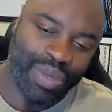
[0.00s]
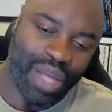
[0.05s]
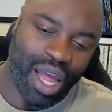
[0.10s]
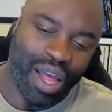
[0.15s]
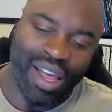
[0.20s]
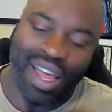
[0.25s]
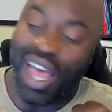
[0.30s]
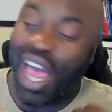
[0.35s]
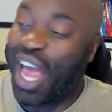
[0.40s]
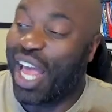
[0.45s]

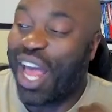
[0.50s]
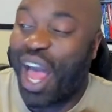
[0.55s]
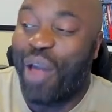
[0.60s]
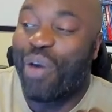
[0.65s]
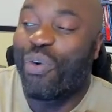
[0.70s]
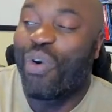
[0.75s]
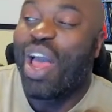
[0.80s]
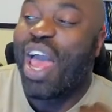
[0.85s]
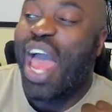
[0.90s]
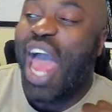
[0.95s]

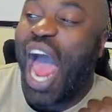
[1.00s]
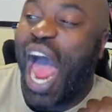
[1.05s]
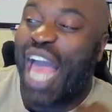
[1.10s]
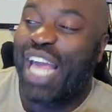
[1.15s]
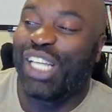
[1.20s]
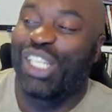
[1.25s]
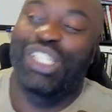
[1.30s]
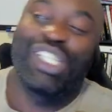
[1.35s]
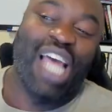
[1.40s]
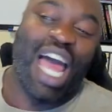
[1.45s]

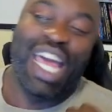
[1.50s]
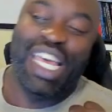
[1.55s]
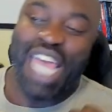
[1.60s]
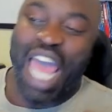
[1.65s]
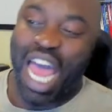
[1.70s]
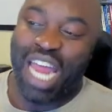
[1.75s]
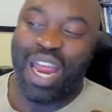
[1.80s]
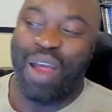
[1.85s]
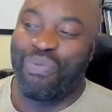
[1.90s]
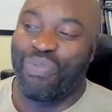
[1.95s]
I
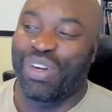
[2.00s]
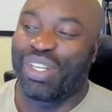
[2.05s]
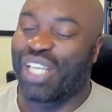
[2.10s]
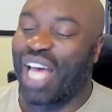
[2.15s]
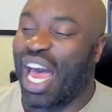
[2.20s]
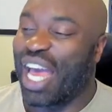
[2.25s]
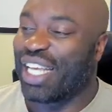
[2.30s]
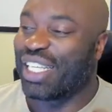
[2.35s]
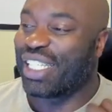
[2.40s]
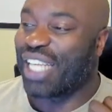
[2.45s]
can't
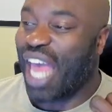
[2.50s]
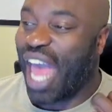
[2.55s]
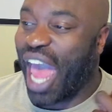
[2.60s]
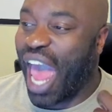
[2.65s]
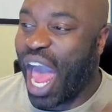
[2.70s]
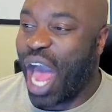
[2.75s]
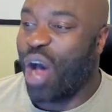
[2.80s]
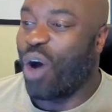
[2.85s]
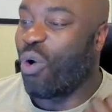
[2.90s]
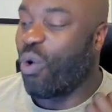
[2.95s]
emphasize
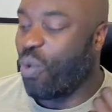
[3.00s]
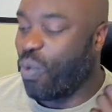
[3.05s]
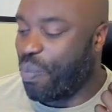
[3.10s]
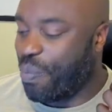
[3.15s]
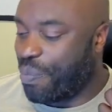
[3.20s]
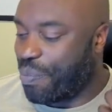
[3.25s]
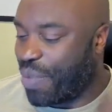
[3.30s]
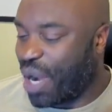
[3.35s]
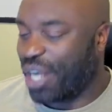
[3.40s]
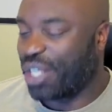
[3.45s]
how
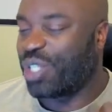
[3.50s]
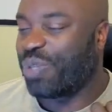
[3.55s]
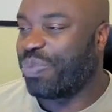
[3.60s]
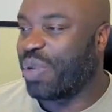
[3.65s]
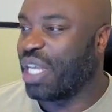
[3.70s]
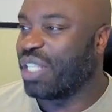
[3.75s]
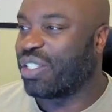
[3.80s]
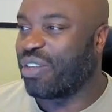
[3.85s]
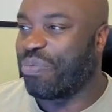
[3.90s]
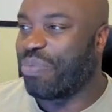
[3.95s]
much
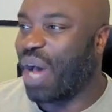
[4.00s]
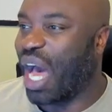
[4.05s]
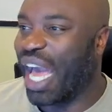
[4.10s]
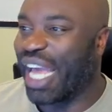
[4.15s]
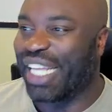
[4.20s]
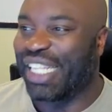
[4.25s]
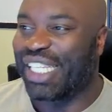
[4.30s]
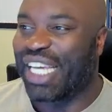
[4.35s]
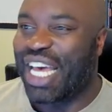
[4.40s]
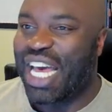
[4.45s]
peace of
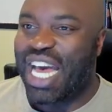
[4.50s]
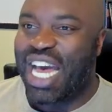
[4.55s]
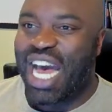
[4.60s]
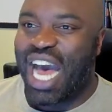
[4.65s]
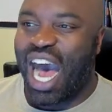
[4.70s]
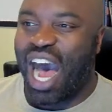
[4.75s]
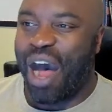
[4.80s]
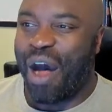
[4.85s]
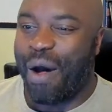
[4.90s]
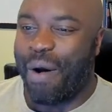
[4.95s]
mind
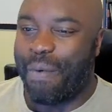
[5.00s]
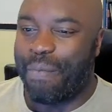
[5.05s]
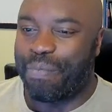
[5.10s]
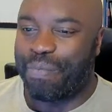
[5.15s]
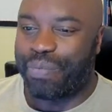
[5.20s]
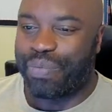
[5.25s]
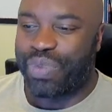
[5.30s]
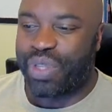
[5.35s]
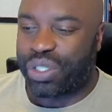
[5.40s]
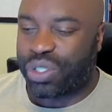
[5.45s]

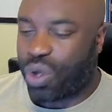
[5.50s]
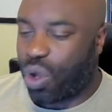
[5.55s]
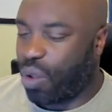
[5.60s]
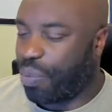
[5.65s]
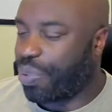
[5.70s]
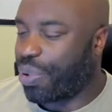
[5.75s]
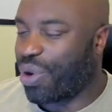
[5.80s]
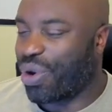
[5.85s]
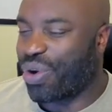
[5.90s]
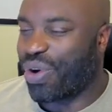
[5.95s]
this
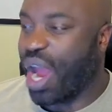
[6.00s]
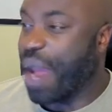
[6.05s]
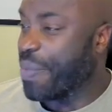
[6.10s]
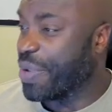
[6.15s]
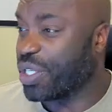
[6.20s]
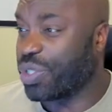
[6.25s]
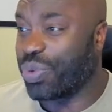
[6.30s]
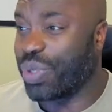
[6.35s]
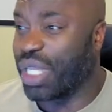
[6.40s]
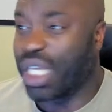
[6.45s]
whole program
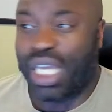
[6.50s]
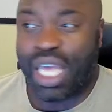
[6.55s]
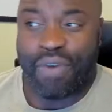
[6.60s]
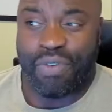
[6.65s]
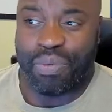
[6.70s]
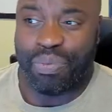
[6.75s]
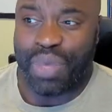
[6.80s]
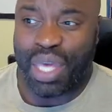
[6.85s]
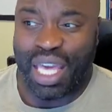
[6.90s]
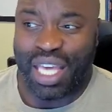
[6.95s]
has really
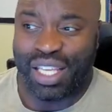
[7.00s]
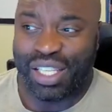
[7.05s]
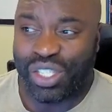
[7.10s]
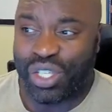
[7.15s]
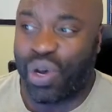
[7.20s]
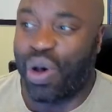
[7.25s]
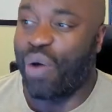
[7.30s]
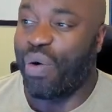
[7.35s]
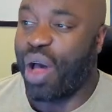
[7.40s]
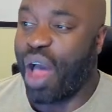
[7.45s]
given me.
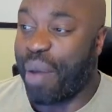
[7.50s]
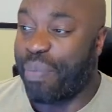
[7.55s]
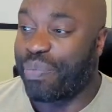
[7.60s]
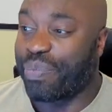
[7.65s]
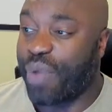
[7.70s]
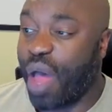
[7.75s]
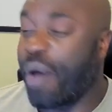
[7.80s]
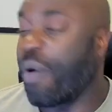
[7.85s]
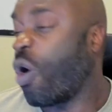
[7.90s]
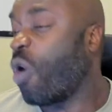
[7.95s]
So
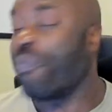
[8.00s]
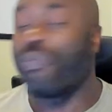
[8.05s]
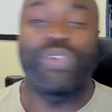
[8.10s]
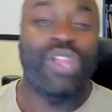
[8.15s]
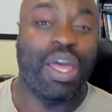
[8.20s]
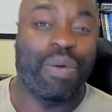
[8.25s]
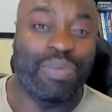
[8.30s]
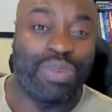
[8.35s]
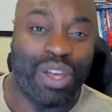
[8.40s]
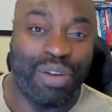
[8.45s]

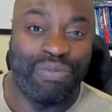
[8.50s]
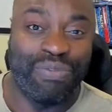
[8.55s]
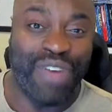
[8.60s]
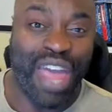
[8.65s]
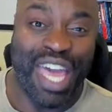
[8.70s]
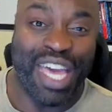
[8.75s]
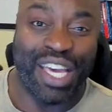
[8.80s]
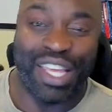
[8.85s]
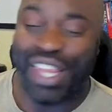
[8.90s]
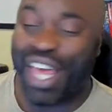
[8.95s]
hopefully I'm
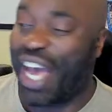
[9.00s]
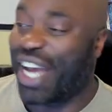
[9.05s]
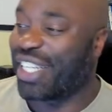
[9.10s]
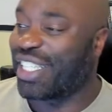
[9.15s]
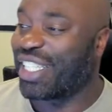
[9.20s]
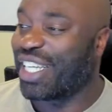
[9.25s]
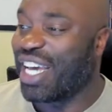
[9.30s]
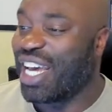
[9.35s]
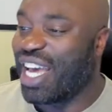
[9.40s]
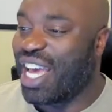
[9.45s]
conveying
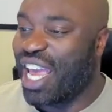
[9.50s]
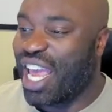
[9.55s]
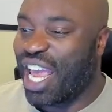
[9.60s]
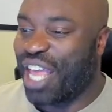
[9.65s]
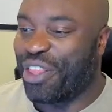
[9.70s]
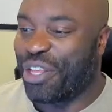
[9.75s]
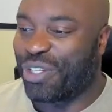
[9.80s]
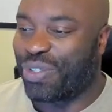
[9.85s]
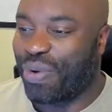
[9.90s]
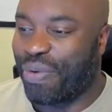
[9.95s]
that
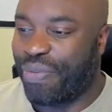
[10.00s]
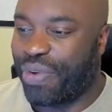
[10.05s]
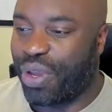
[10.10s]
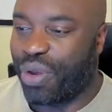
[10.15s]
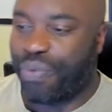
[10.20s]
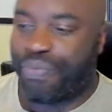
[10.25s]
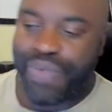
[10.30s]
in this review.